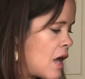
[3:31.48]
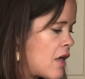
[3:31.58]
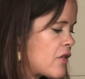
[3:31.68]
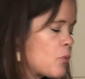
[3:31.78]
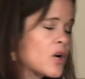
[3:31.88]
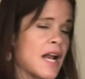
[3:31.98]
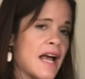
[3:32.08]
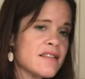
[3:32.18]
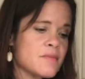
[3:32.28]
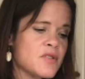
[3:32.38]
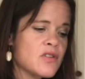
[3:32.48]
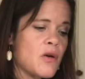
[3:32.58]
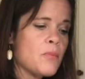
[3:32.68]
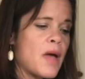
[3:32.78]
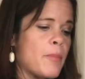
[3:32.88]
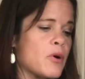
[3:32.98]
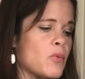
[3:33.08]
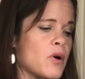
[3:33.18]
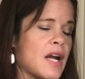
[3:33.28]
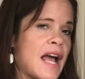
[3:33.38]
And then we're going to add some salt and pepper.
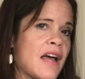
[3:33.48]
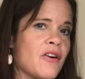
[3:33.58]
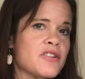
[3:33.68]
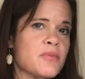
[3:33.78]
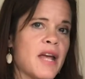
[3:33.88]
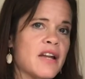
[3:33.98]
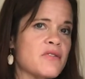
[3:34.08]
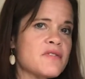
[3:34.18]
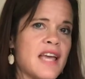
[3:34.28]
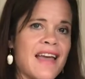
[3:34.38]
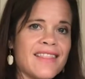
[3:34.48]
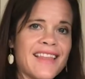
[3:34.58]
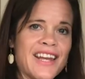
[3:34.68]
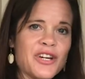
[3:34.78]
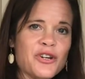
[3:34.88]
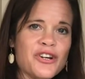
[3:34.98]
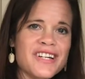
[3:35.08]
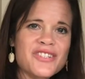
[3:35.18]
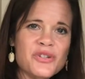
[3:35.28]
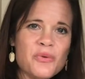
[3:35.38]
We're going to add our tomatoes and let it
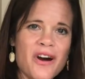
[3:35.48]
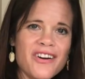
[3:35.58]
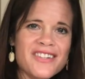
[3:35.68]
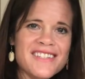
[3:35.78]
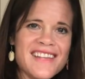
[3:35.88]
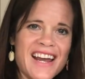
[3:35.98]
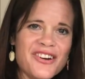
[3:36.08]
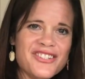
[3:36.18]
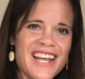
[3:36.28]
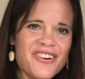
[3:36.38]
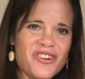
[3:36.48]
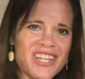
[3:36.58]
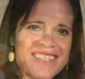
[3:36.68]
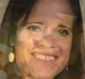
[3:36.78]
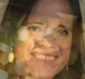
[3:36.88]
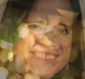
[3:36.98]
cook to our desired tenderness.